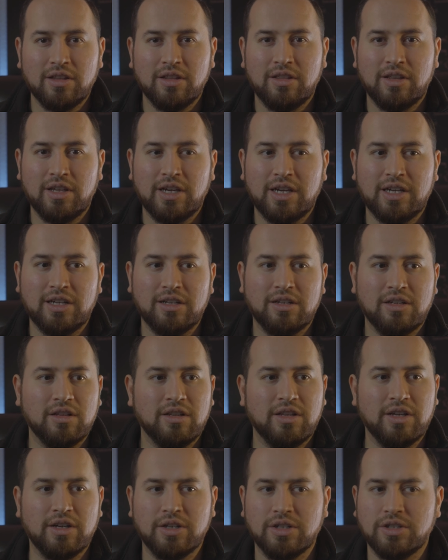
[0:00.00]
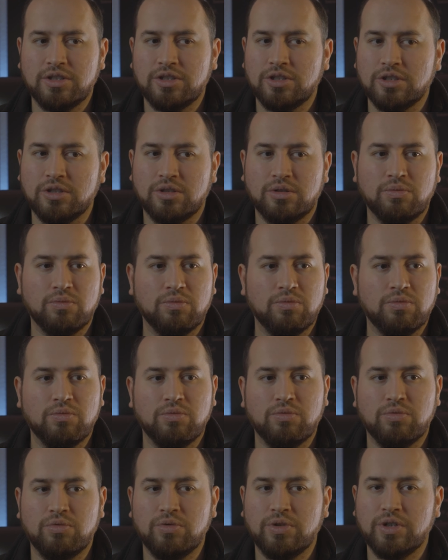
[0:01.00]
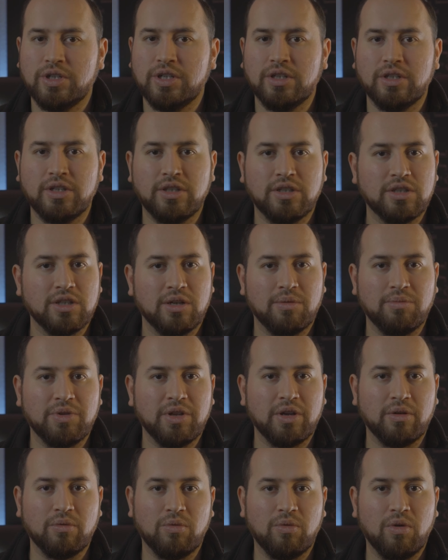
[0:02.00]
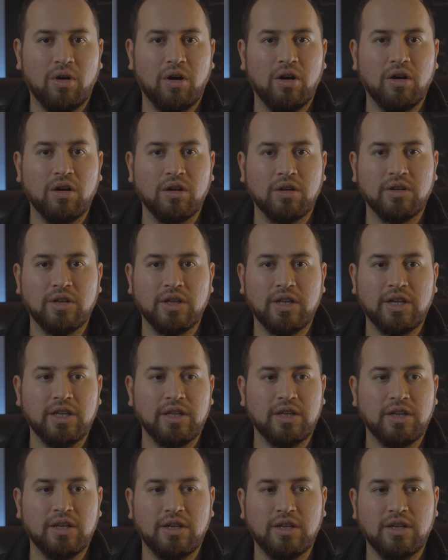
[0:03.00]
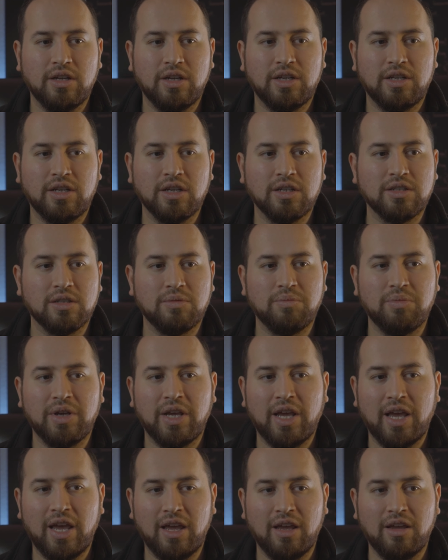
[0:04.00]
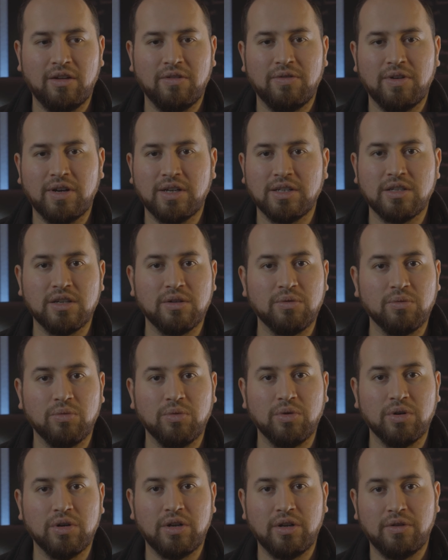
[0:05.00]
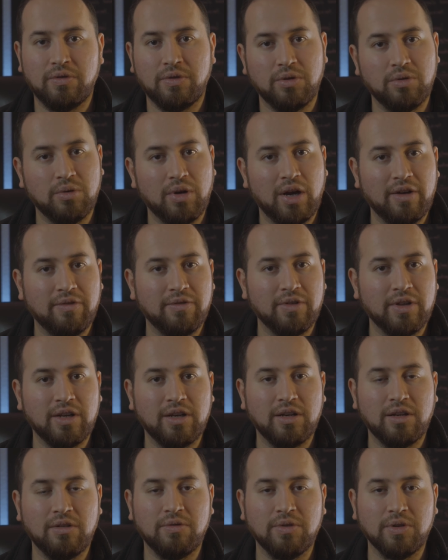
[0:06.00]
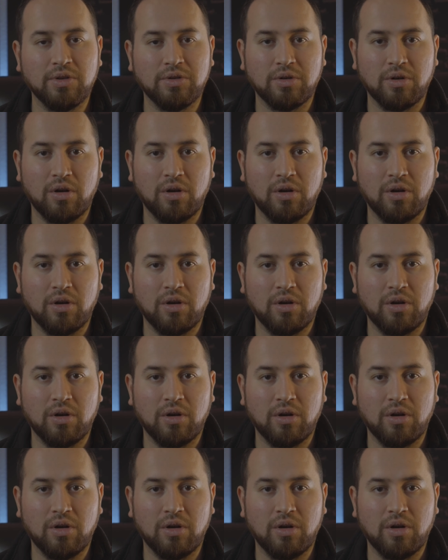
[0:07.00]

that there's just really something wrong. It doesn't behave as it would if you have the ND filter